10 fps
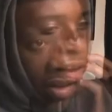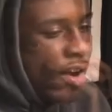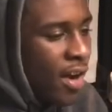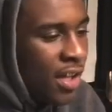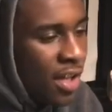
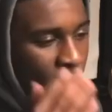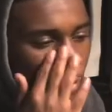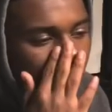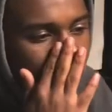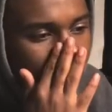Oh, yeah, we
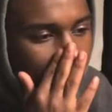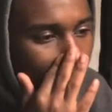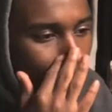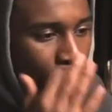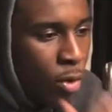finna be
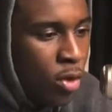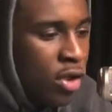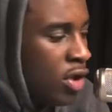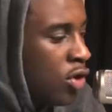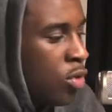dropping more,
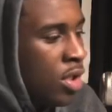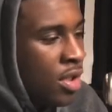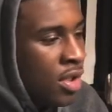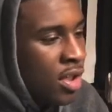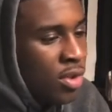twenty,
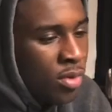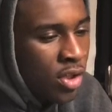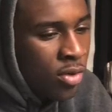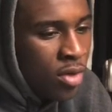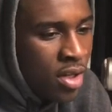uh, twenty
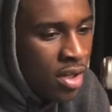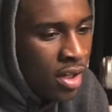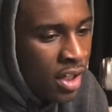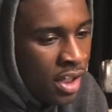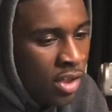twenty,
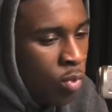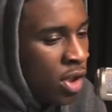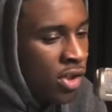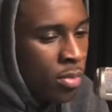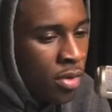at least
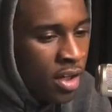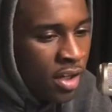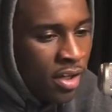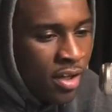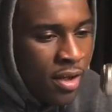once a month.
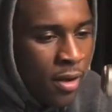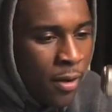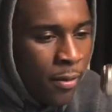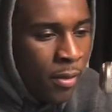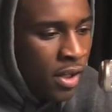
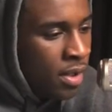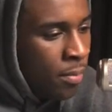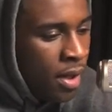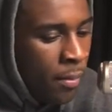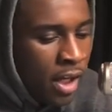Yeah,
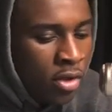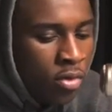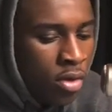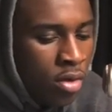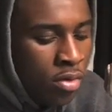me and my
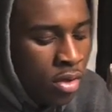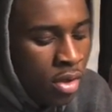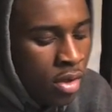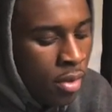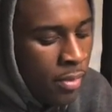duo,
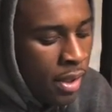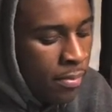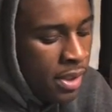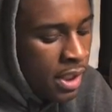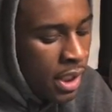uh, me and
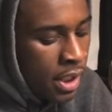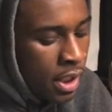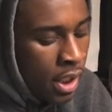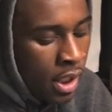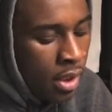B J
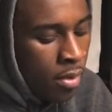and